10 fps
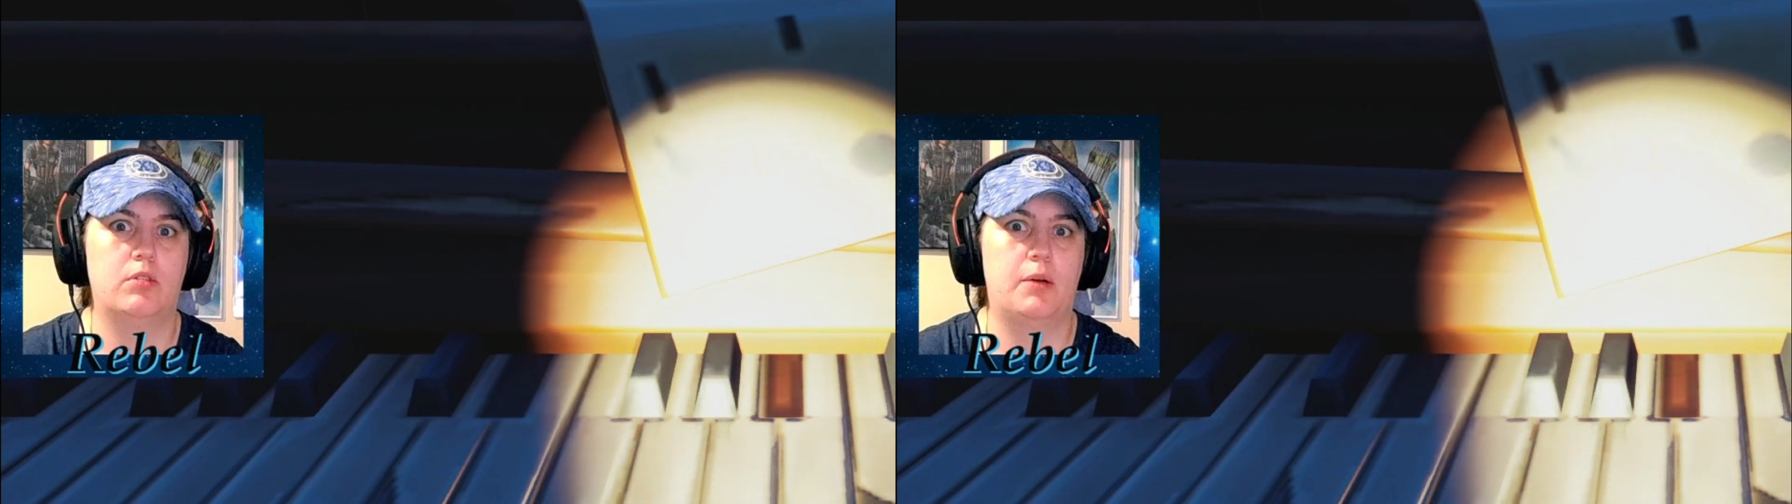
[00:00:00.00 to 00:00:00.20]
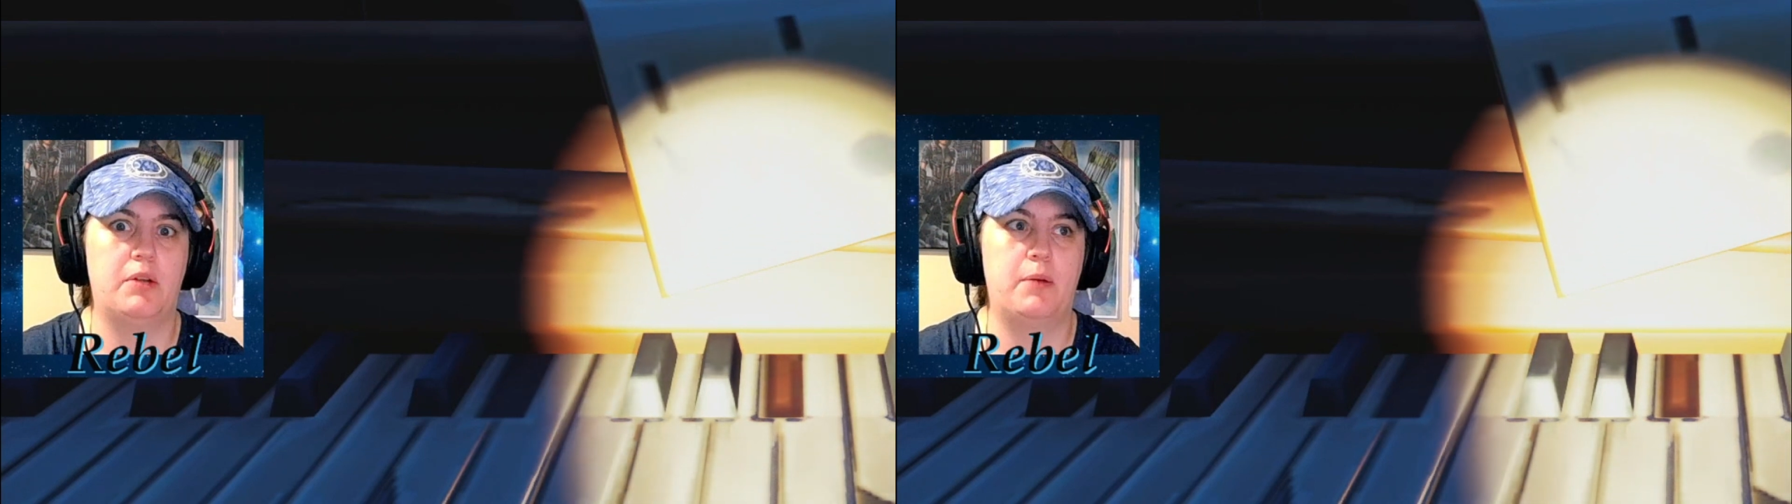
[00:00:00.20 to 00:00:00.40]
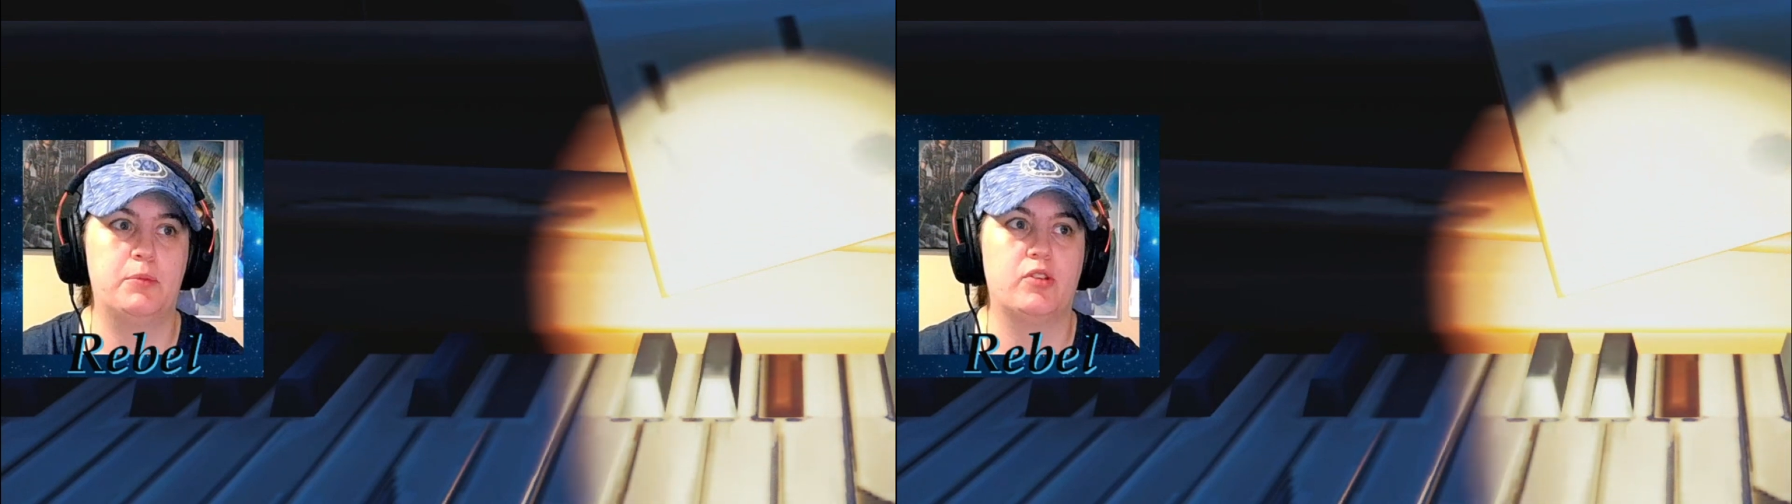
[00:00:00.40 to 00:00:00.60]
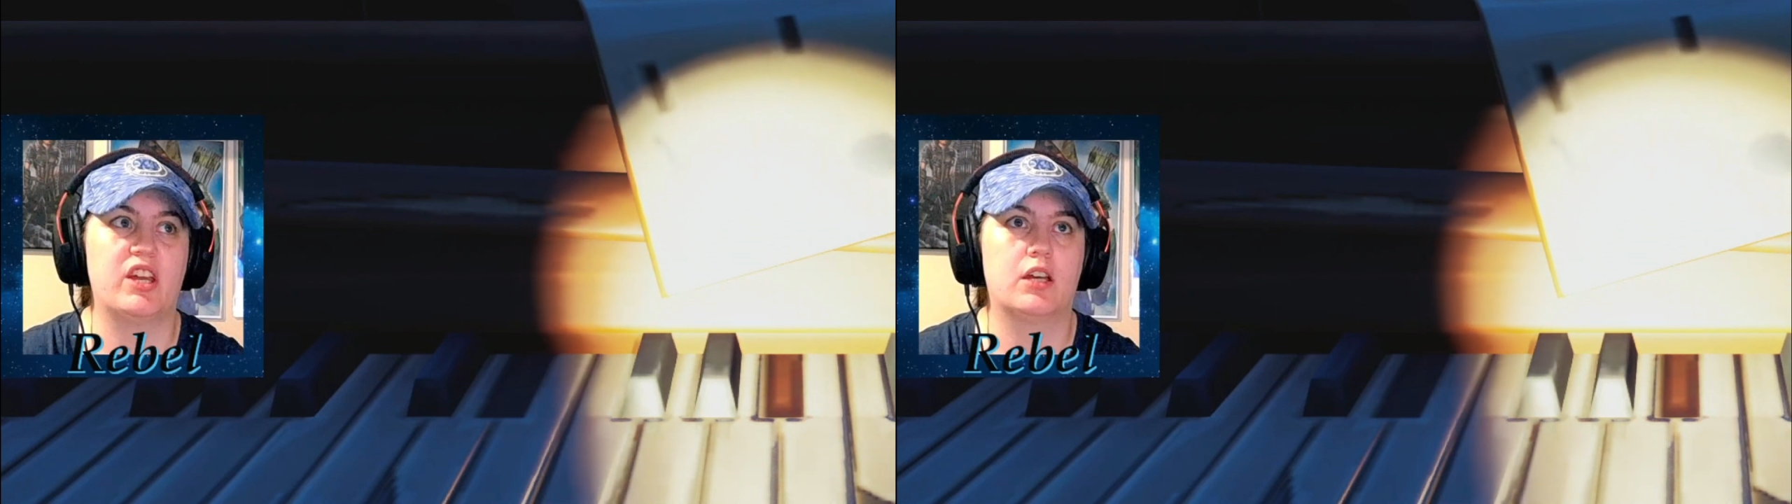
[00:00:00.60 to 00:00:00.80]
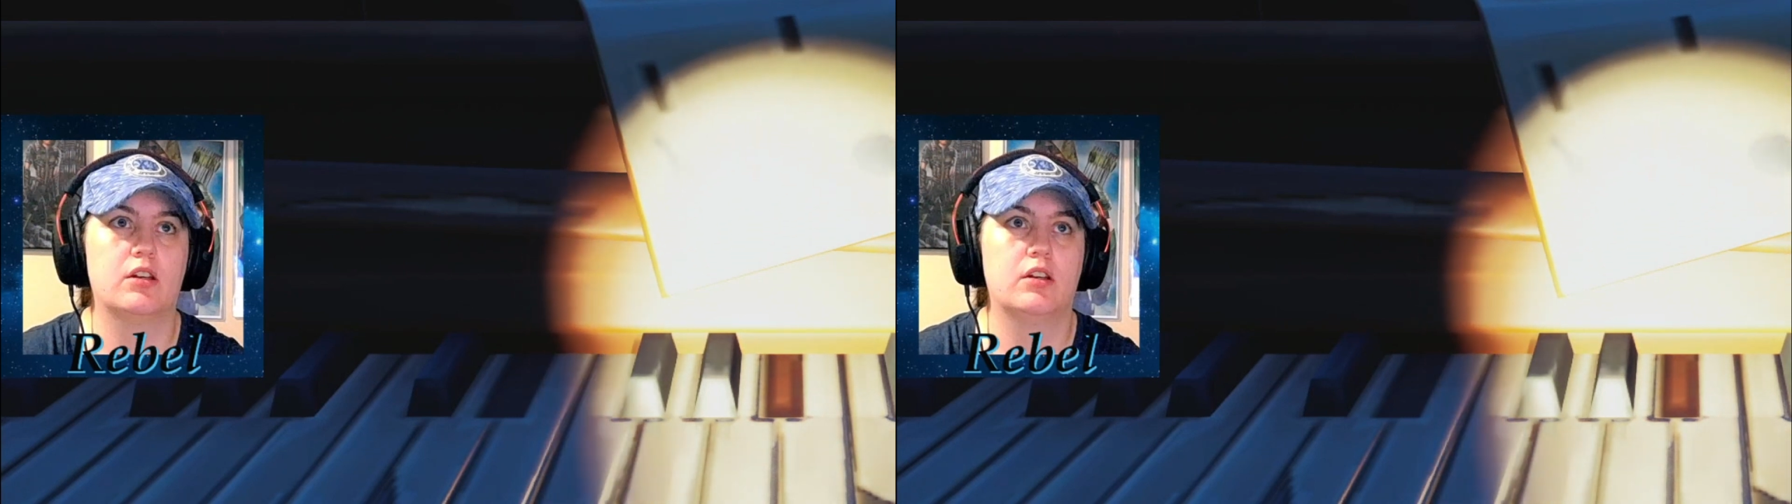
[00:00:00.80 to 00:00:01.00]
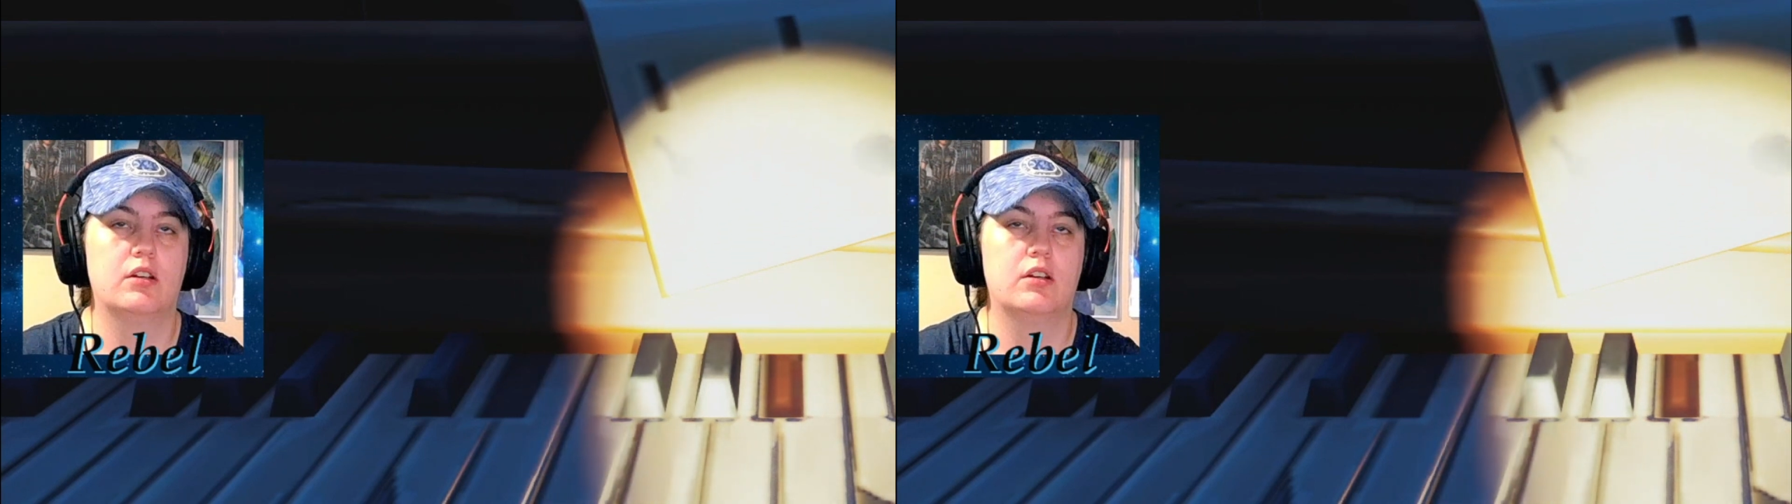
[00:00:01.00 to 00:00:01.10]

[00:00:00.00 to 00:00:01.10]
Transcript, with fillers: I'm not moving.